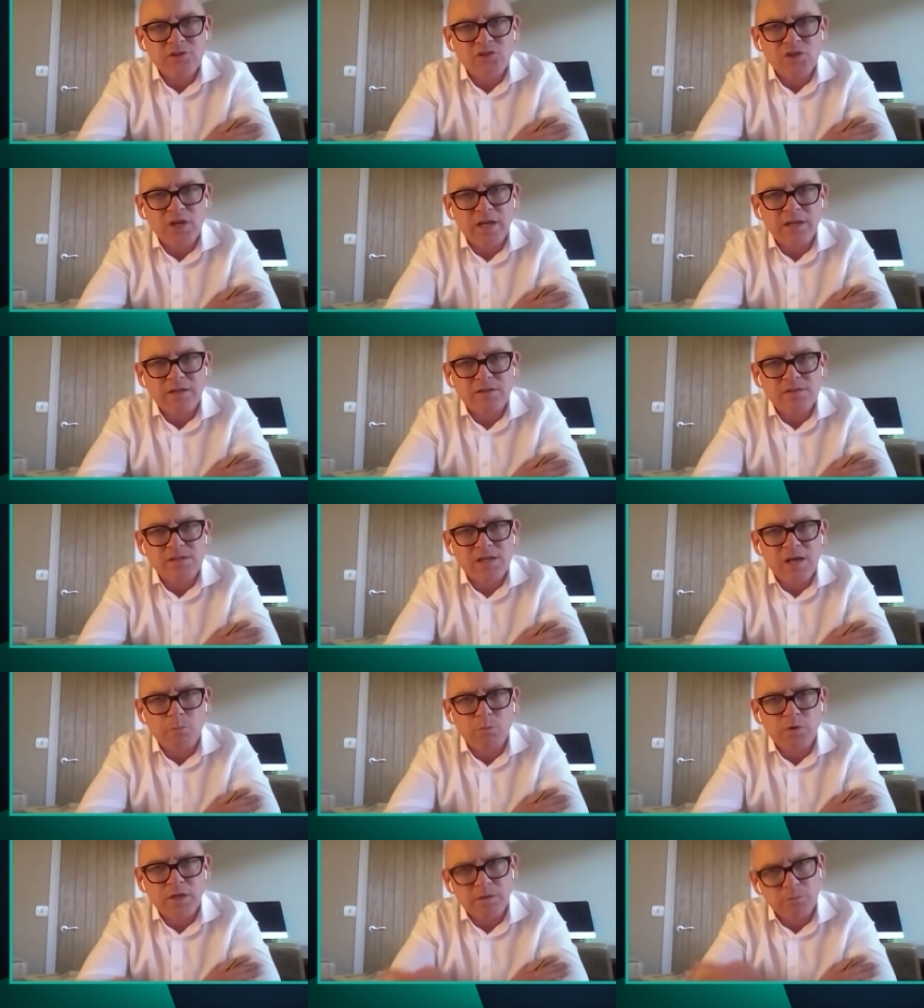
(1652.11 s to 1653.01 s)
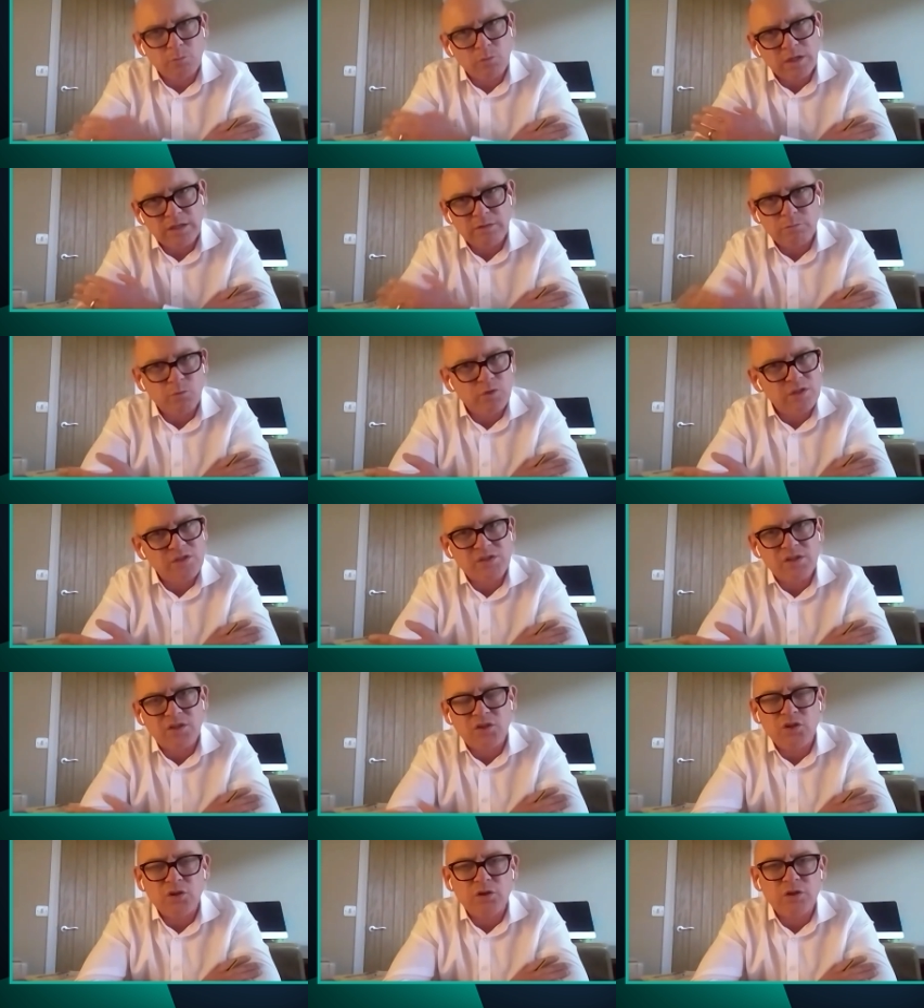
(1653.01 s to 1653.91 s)
chains, and we, we, we
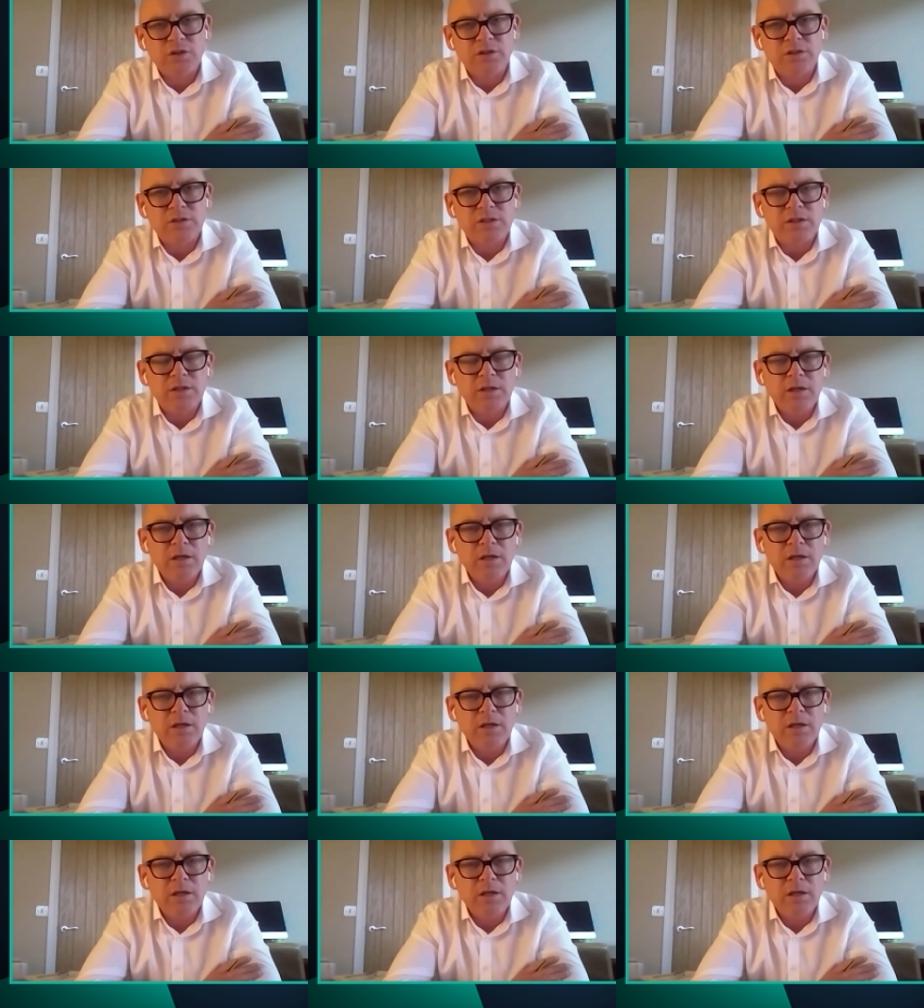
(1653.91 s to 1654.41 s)
secured